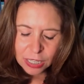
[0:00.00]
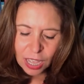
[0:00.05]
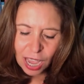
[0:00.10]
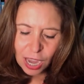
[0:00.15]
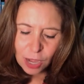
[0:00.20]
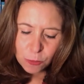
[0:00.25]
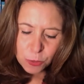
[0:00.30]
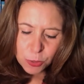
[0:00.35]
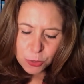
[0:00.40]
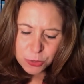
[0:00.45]

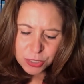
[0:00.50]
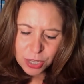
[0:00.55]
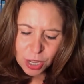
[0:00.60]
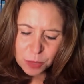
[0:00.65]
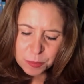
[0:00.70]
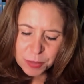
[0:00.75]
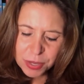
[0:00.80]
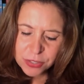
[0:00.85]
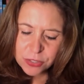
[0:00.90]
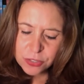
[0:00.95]
I wrote
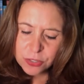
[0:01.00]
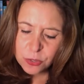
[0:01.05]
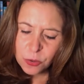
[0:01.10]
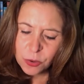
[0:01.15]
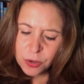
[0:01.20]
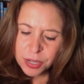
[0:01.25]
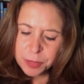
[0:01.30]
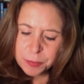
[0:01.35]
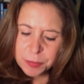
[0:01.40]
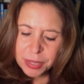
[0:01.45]
down my
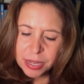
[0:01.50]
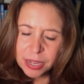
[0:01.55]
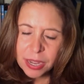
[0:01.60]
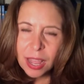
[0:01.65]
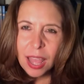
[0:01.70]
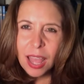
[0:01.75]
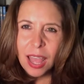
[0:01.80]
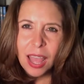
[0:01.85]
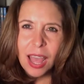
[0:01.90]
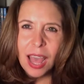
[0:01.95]
story, but
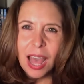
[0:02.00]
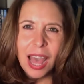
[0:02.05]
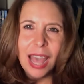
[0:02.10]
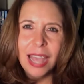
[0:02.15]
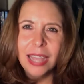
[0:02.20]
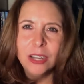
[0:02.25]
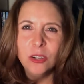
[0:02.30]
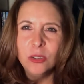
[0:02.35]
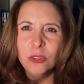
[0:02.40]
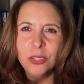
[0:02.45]

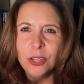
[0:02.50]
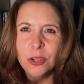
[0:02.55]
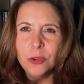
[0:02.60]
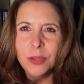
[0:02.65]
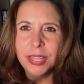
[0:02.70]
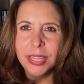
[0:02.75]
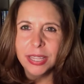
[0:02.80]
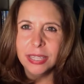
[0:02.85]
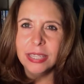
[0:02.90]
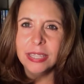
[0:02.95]
I don't know
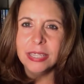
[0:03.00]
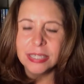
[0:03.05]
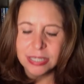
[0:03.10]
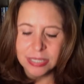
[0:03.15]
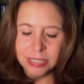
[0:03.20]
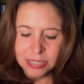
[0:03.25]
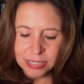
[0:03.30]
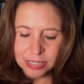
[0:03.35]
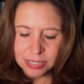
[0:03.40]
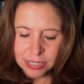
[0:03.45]

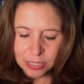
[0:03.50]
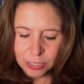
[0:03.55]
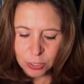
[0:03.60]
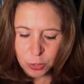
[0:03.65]
his."